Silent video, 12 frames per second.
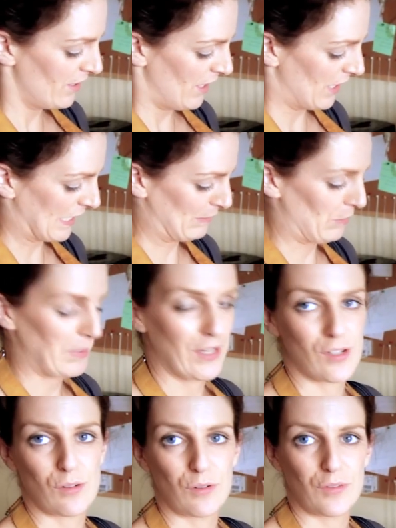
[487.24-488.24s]
little
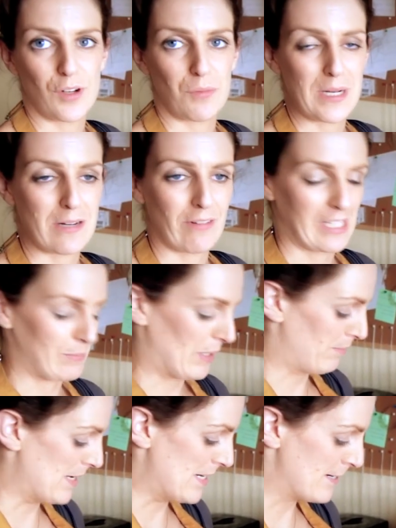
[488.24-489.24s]
memento of their wedding rings
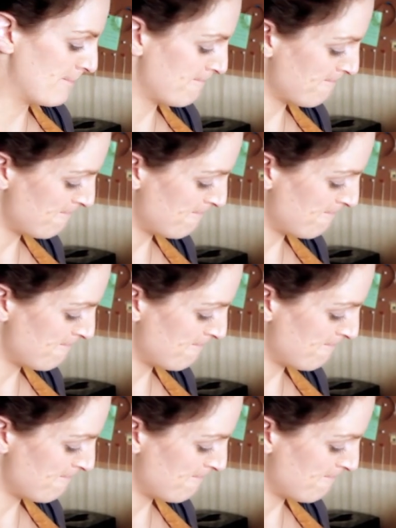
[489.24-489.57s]
being made.